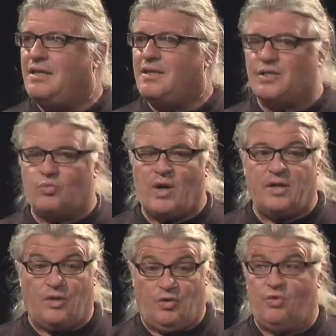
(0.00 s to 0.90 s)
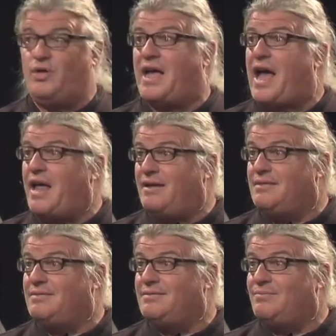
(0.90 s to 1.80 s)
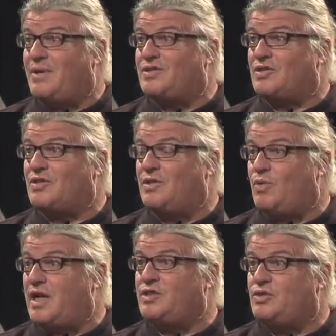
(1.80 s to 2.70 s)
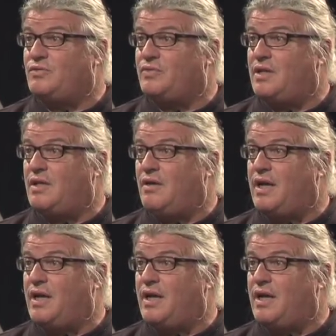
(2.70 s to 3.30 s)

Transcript: is what you get basically when I shoot video.